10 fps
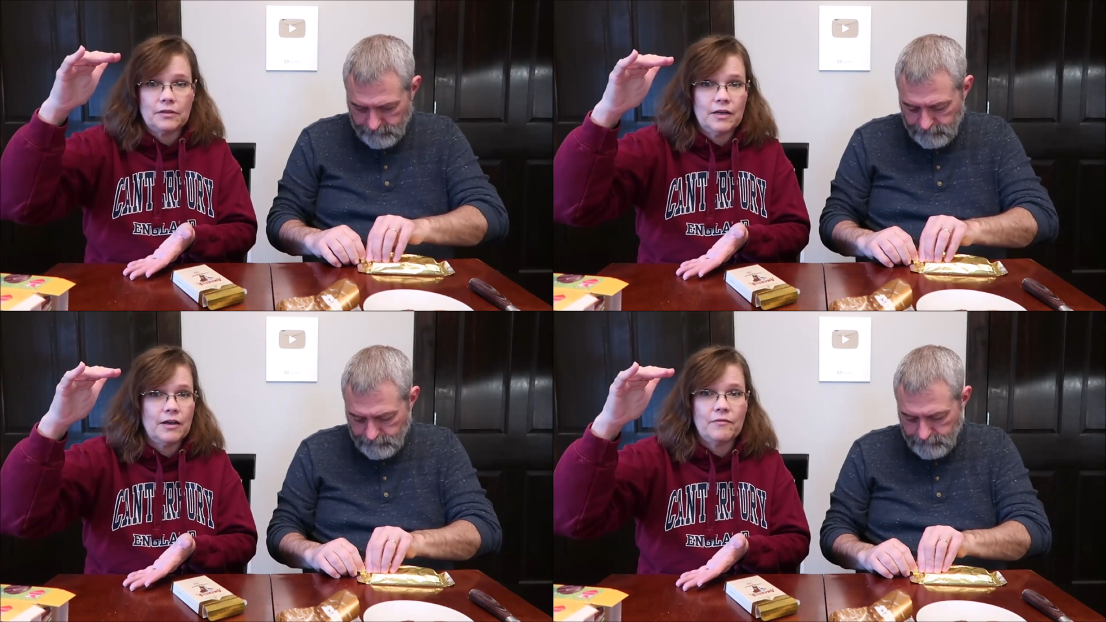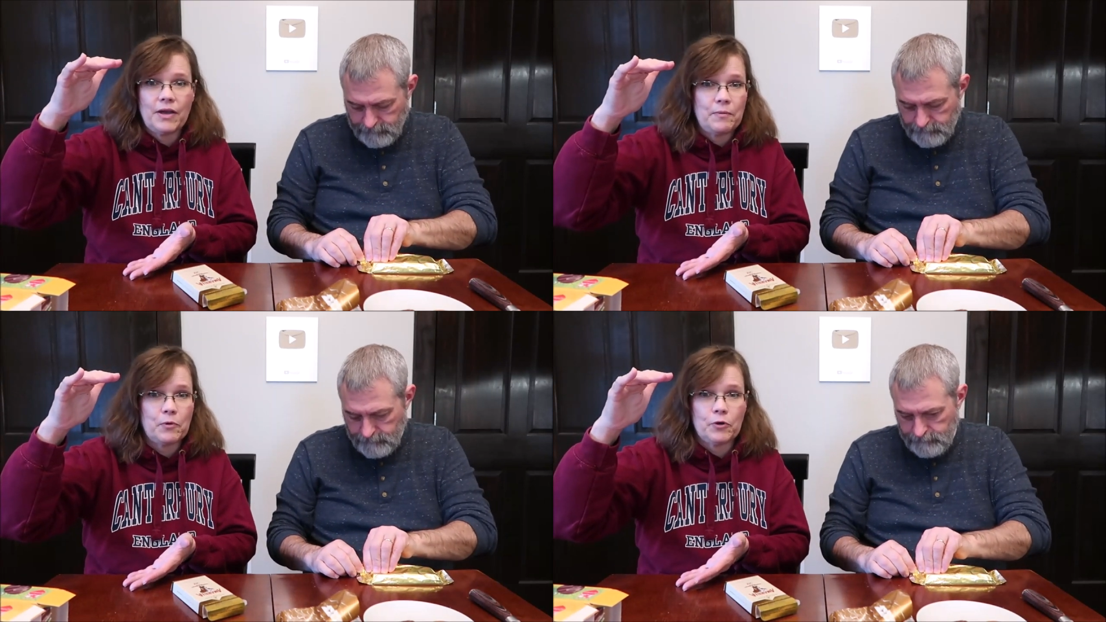Speaker 1: of
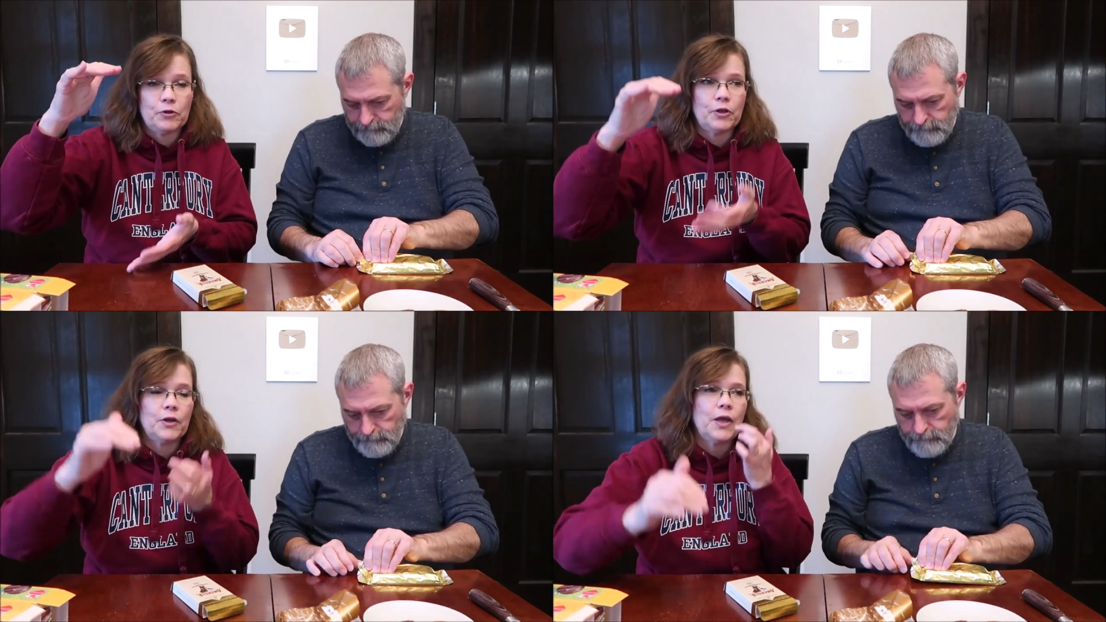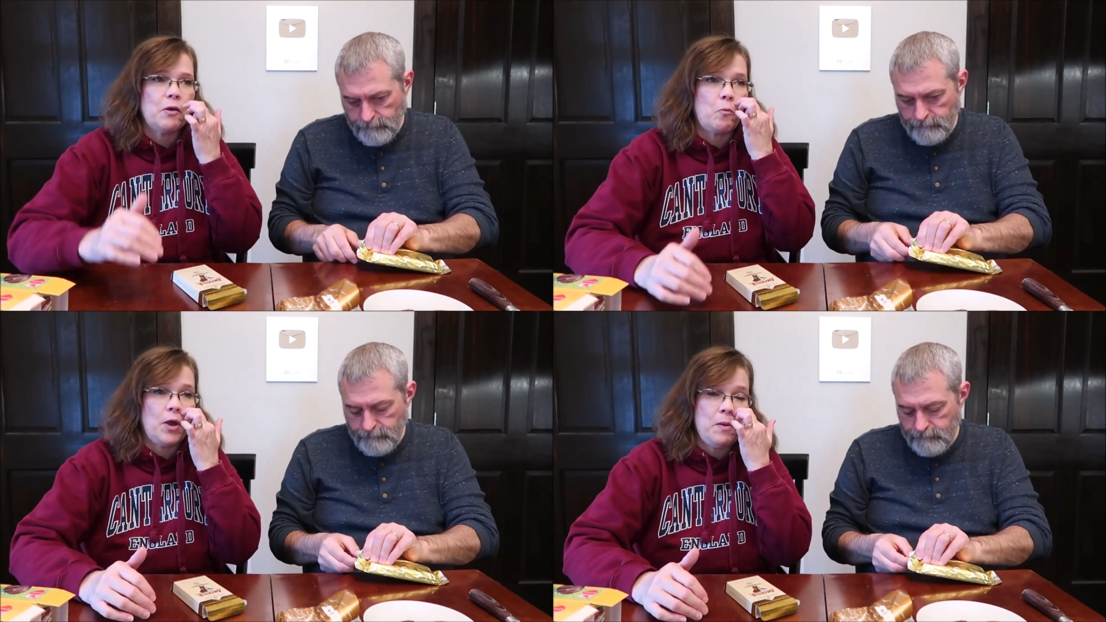Amarula,
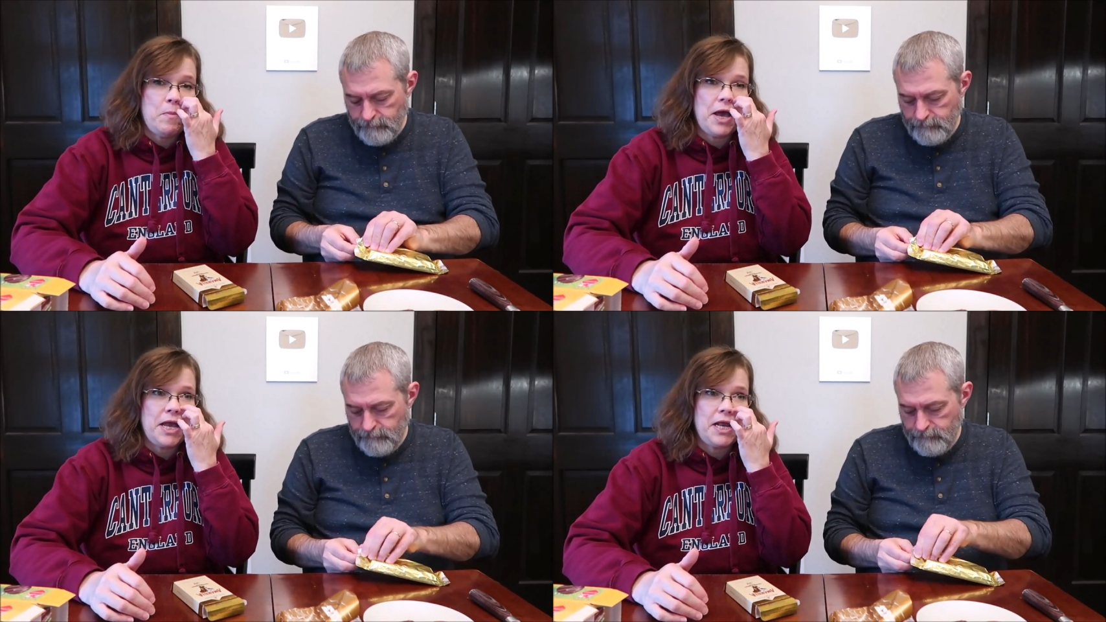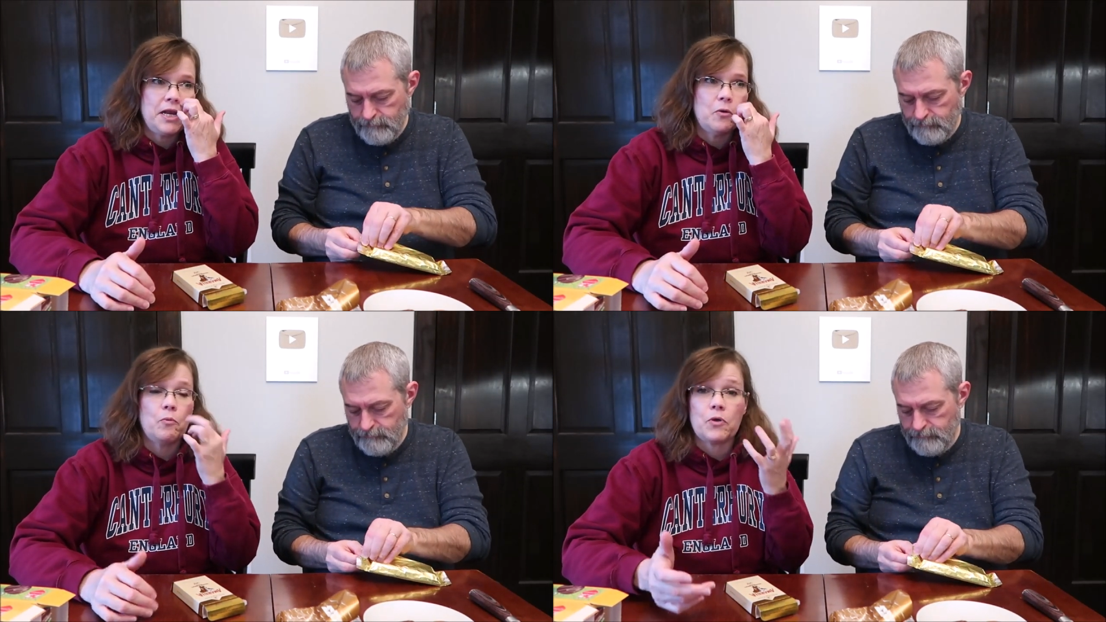and we
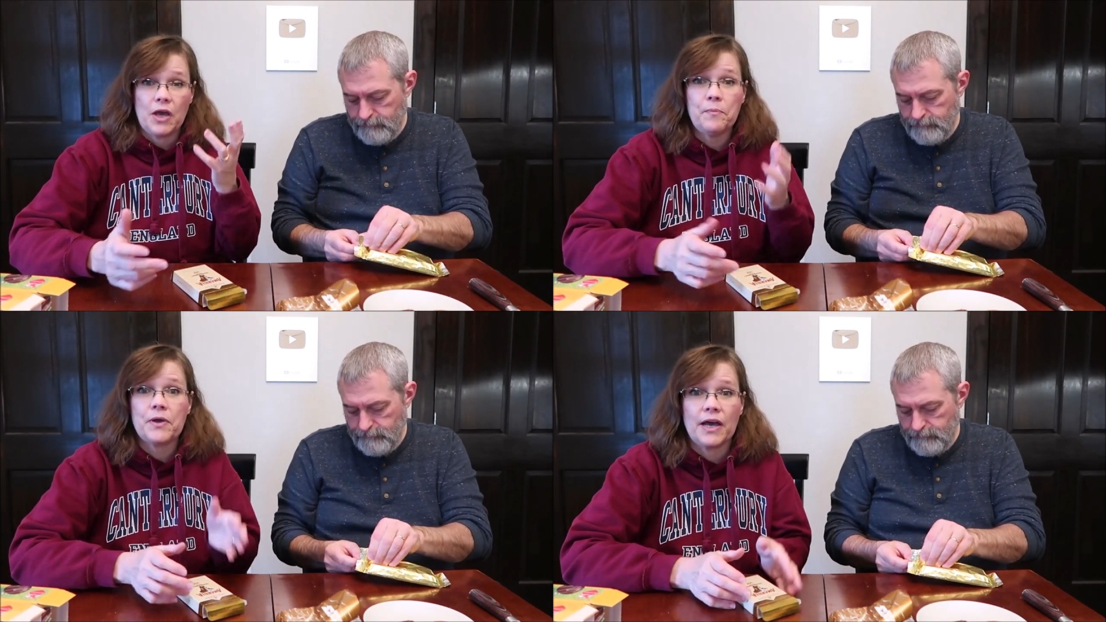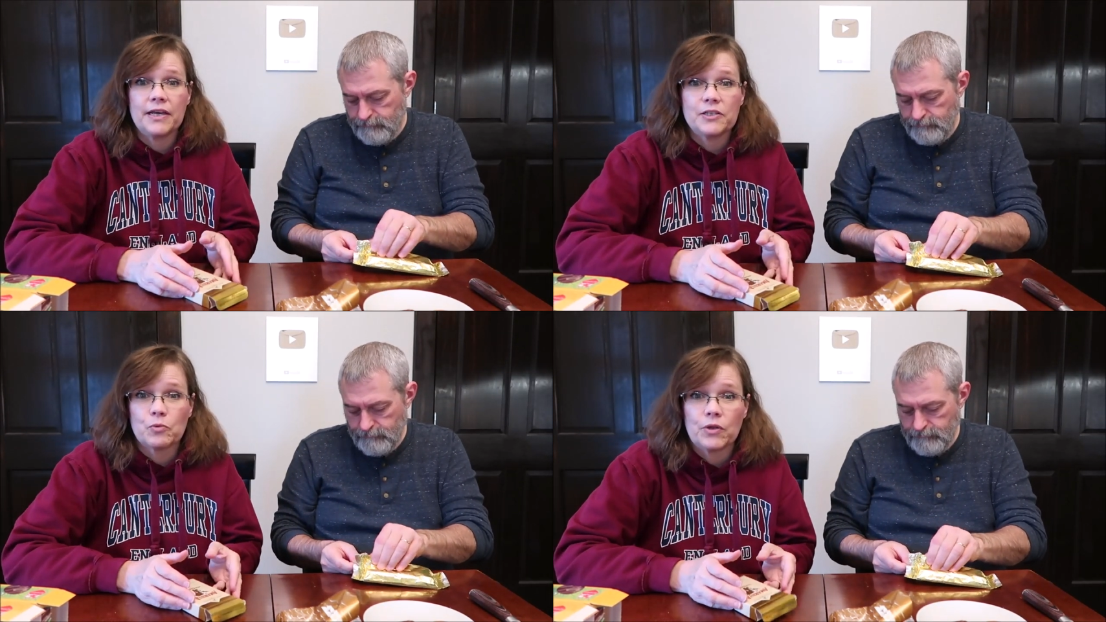made
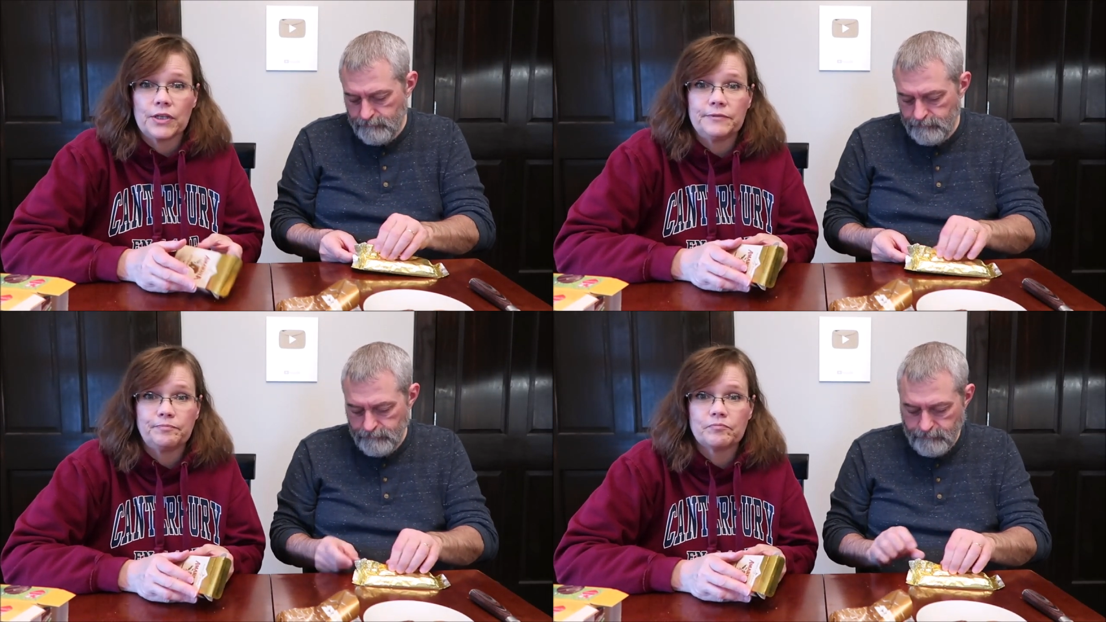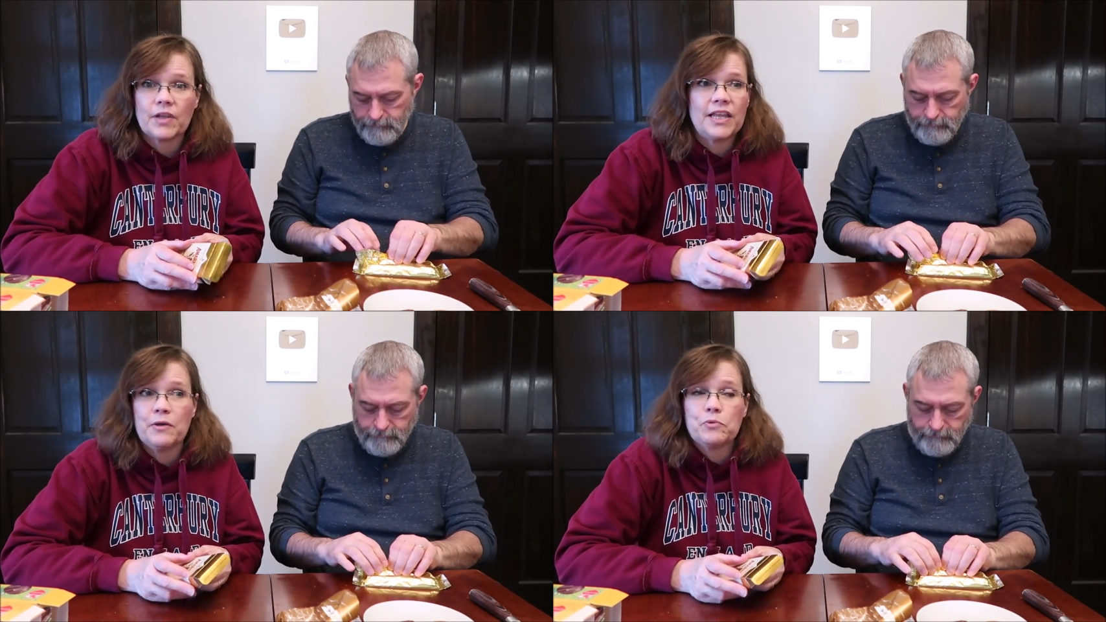cupcakes with it,
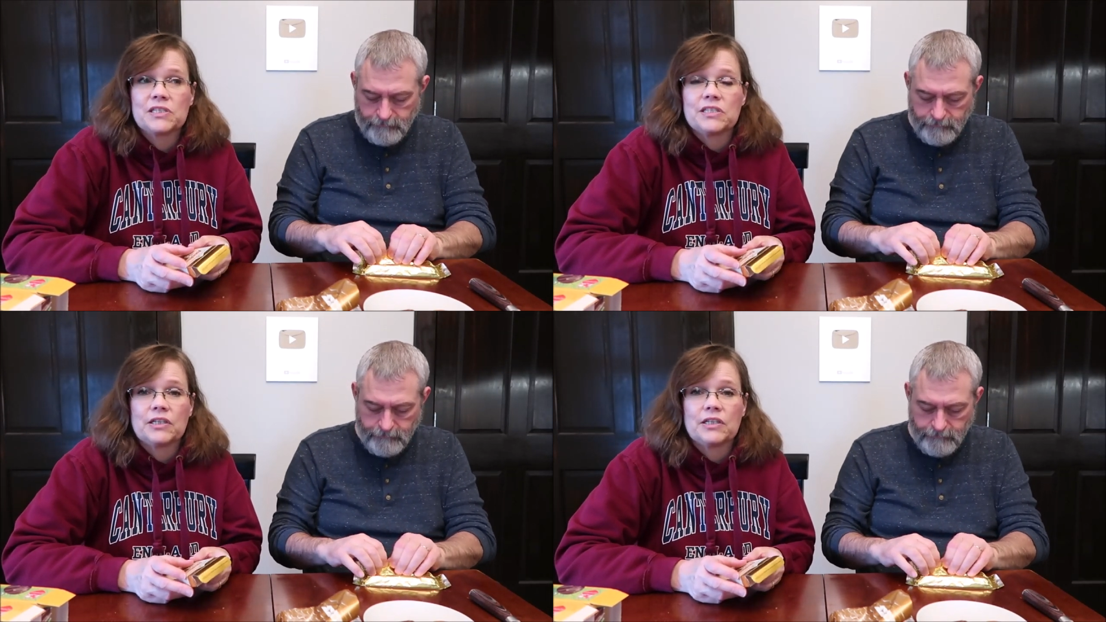and it was